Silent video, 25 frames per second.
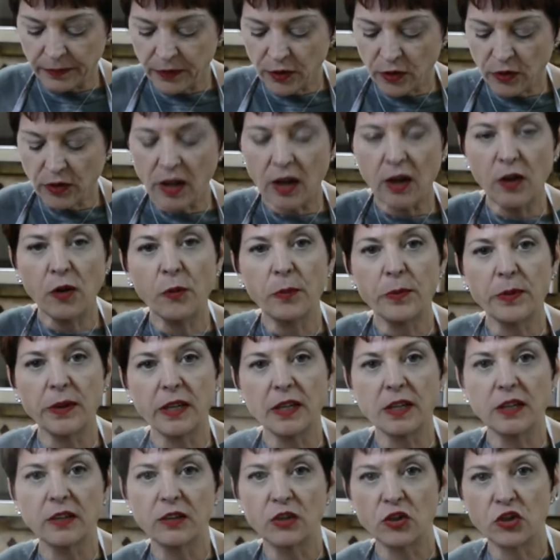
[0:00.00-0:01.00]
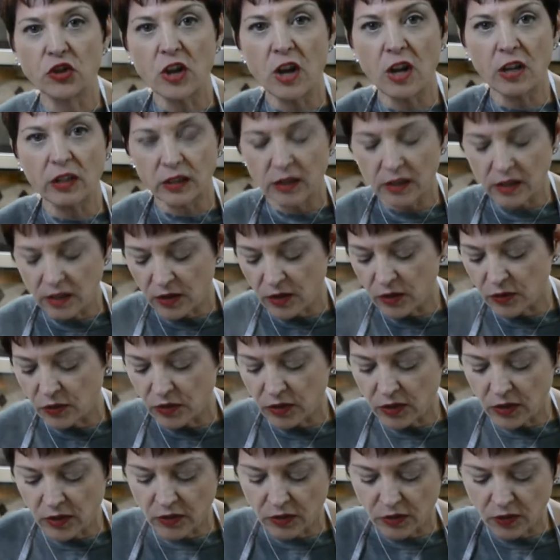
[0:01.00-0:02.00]
they're not opening in the chocolate though,
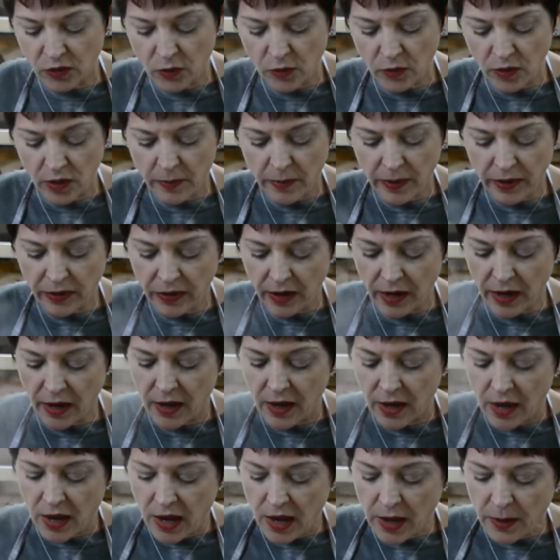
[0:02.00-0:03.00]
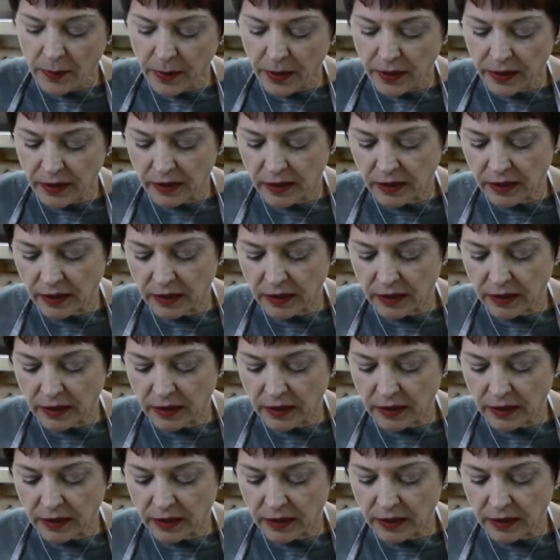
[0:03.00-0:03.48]
so don't worry about that. But it's